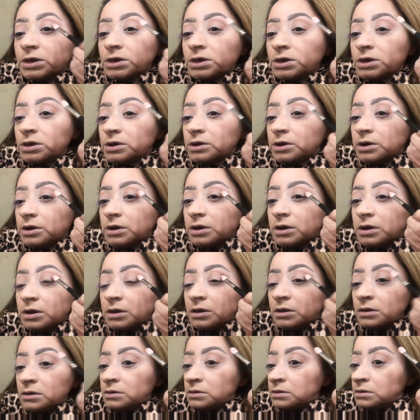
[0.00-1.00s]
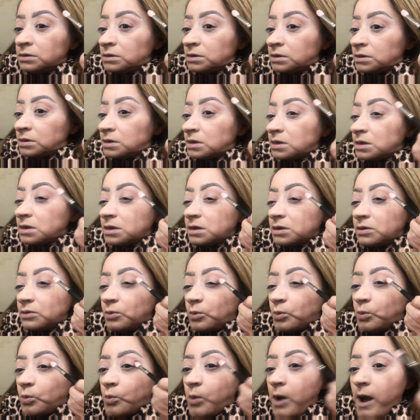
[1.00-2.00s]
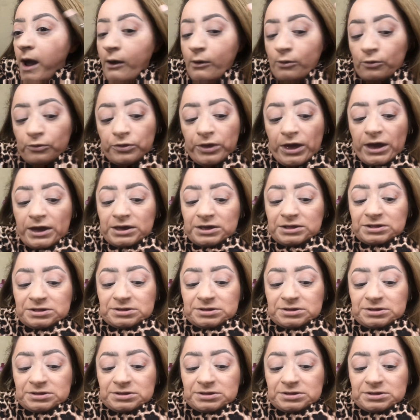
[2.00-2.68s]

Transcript: here. Wow, that is